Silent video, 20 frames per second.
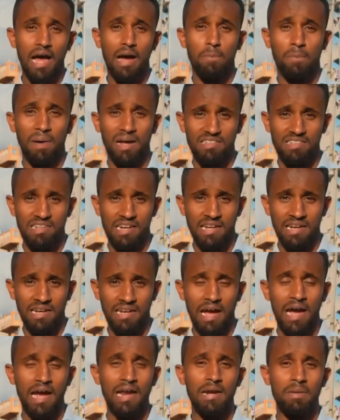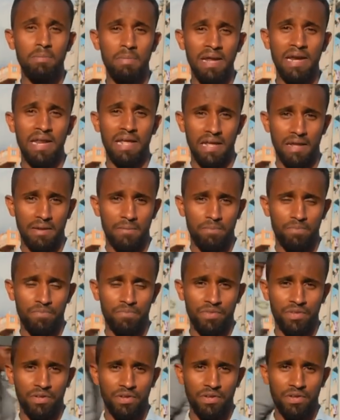are puzzling and many,
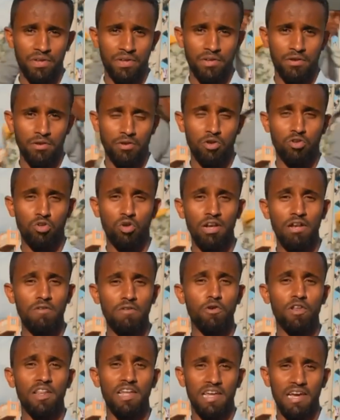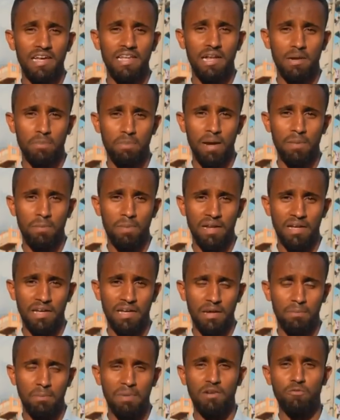not only for the Kenyan
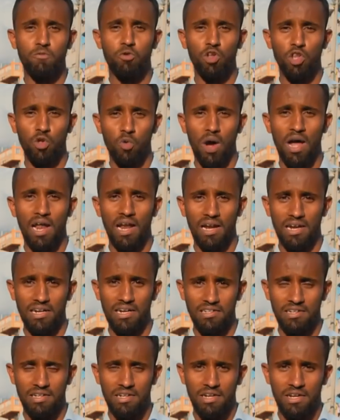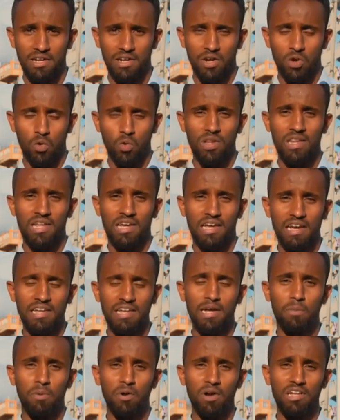public, but for the world. Will the
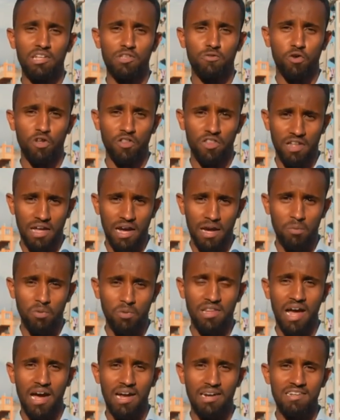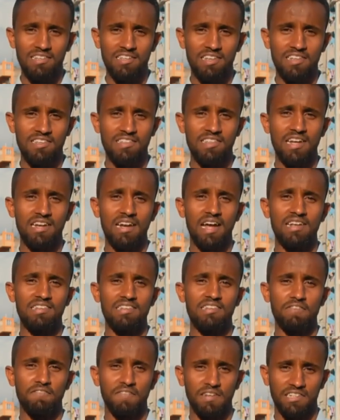Kenya police forthcome with answers that are
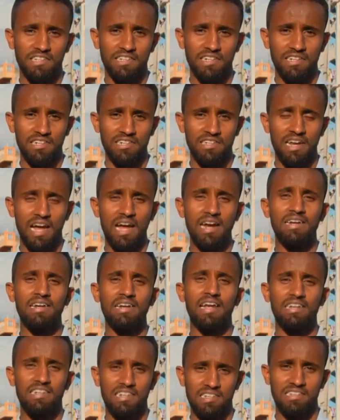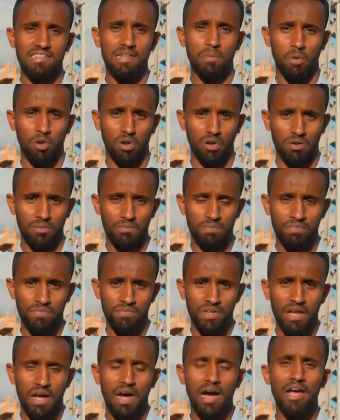sufficient and digestible?
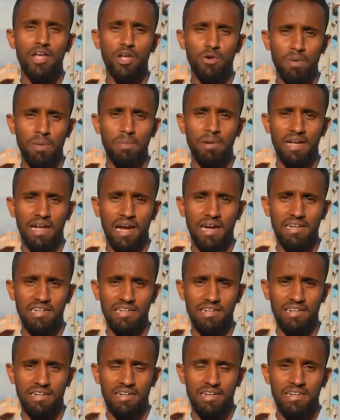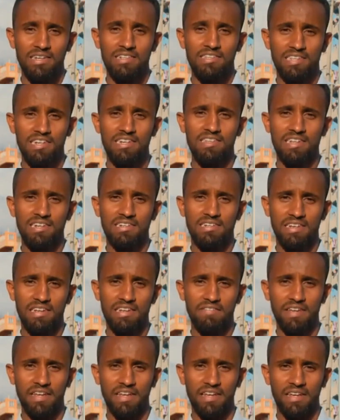Ayub Abdikadir, Citizen
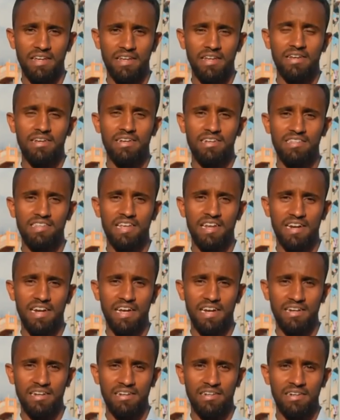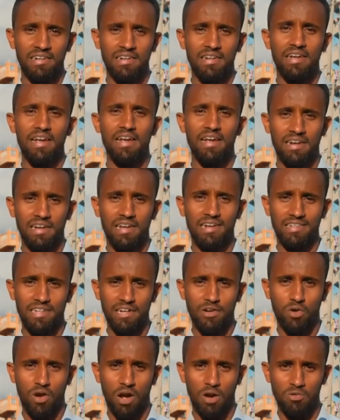TV, Kiserian in
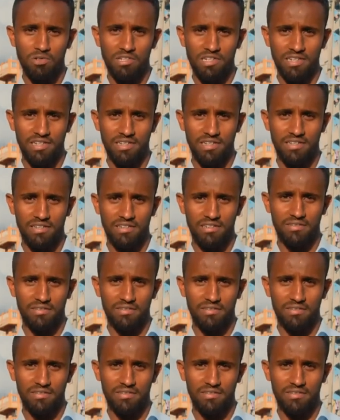Kajiado County.